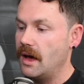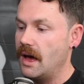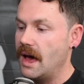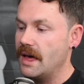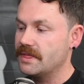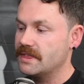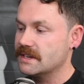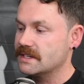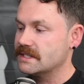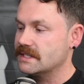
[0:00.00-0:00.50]

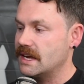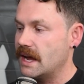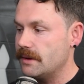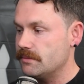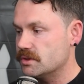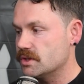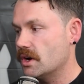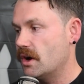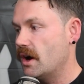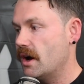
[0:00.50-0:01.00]
At the
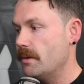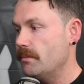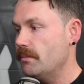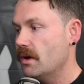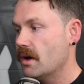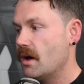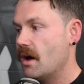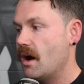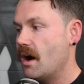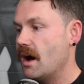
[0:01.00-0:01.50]
same time,
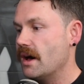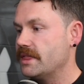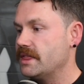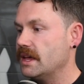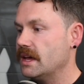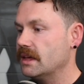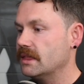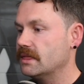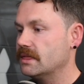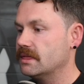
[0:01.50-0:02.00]
I
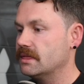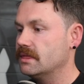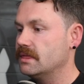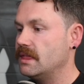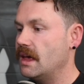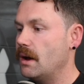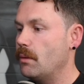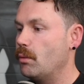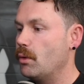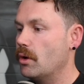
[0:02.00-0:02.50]
think
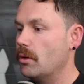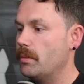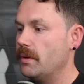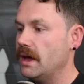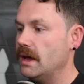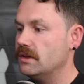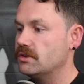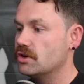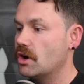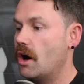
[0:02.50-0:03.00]
there will
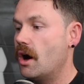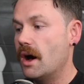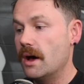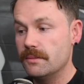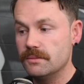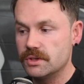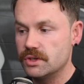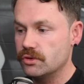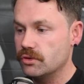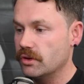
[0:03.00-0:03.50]
be
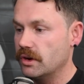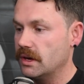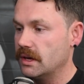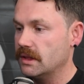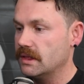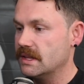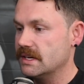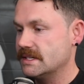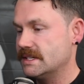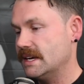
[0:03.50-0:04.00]
times
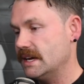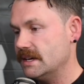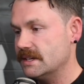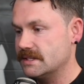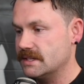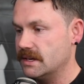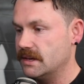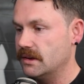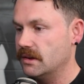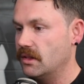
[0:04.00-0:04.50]
during the
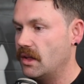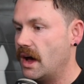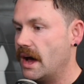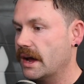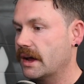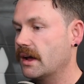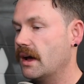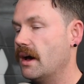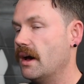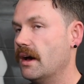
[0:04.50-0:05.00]
season,
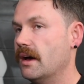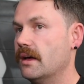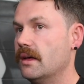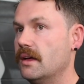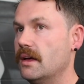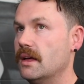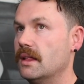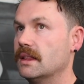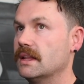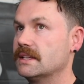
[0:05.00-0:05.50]
like
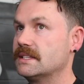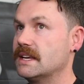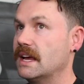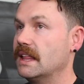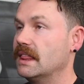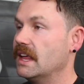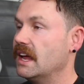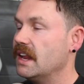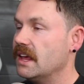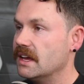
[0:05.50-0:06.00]
let's say
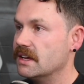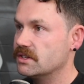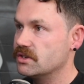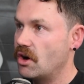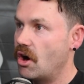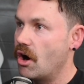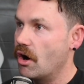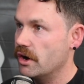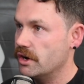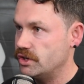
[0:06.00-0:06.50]
leading into
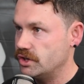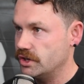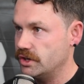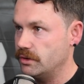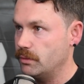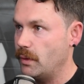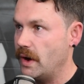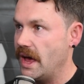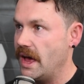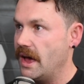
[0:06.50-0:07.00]

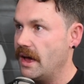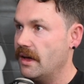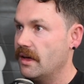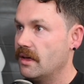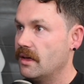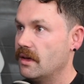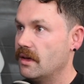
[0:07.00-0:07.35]
Origin, where 2